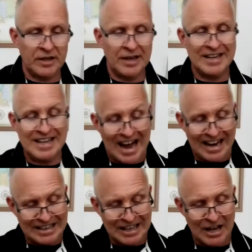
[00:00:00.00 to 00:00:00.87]
and then
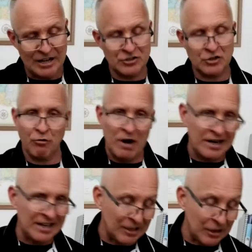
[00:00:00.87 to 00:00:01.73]
guidelines.
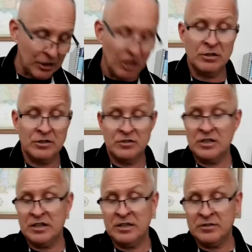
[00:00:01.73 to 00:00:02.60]
Chronic lung
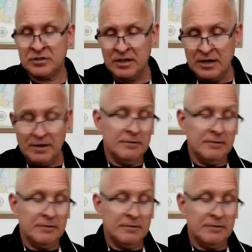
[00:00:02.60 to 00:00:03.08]
disease.